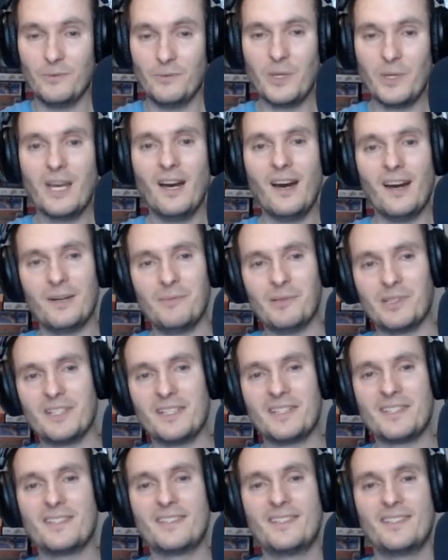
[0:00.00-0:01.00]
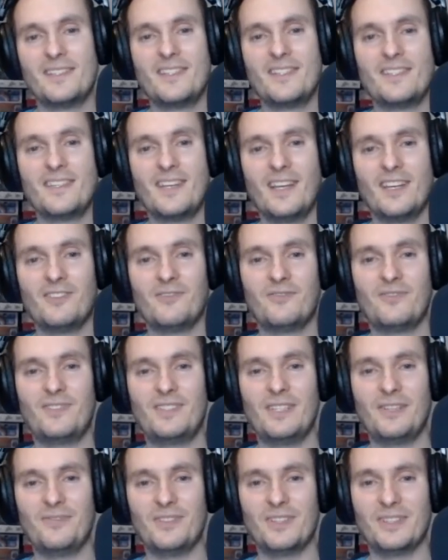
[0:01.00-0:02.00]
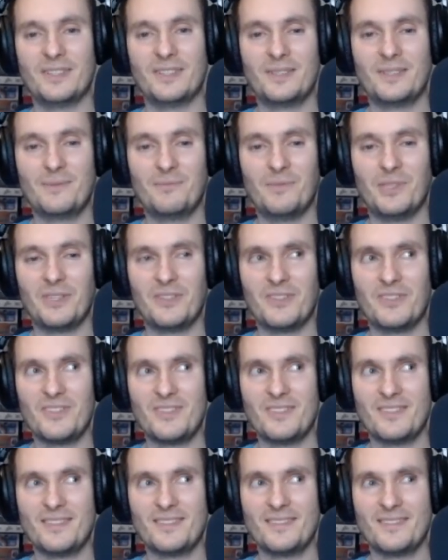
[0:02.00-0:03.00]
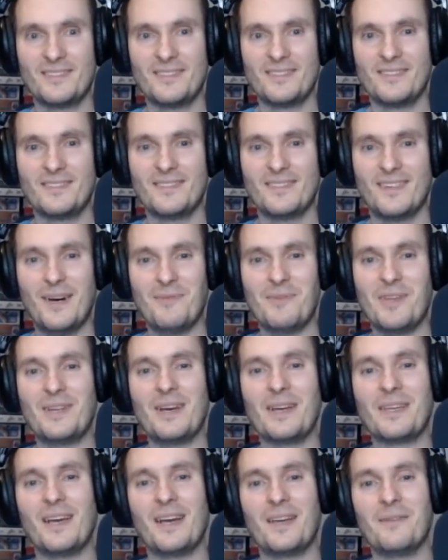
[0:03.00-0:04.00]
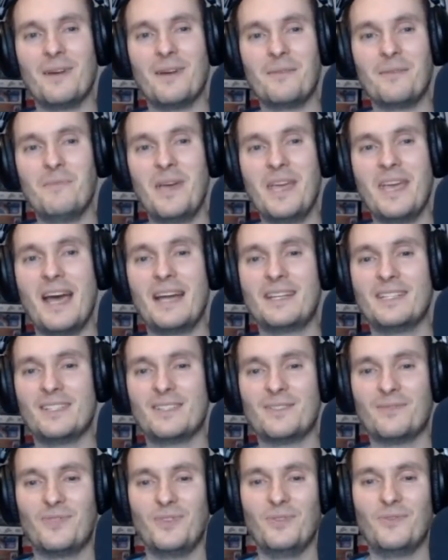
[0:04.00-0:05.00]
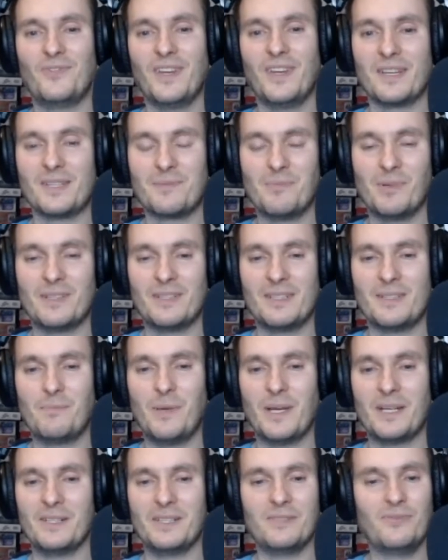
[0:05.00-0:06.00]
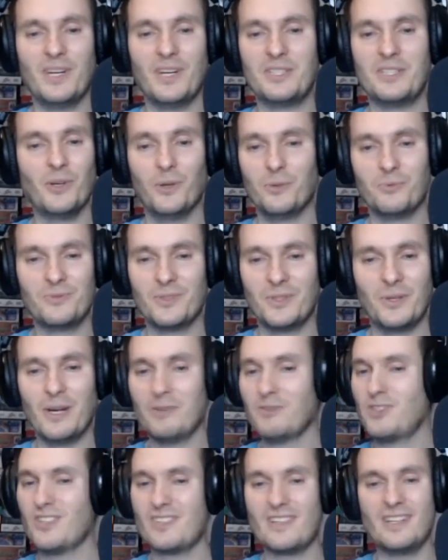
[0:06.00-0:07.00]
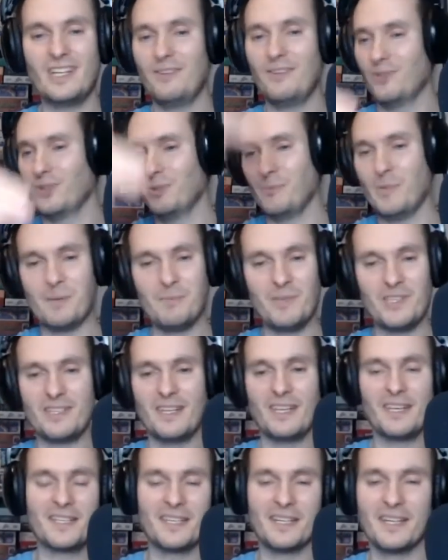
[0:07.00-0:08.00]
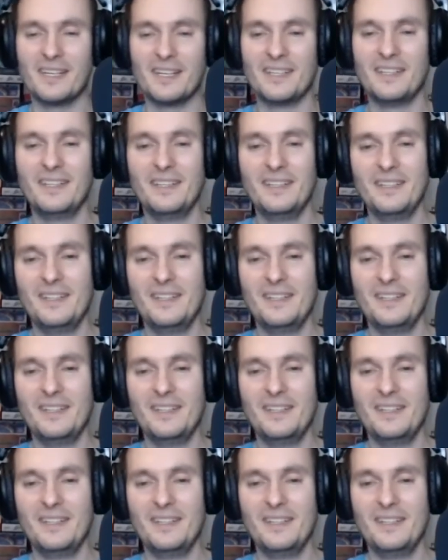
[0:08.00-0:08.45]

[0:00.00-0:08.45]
We are, but this this is kind of different because I mean I, I I may edit a few things, but it's better if I don't. You know, I would just leave all my mistakes in it.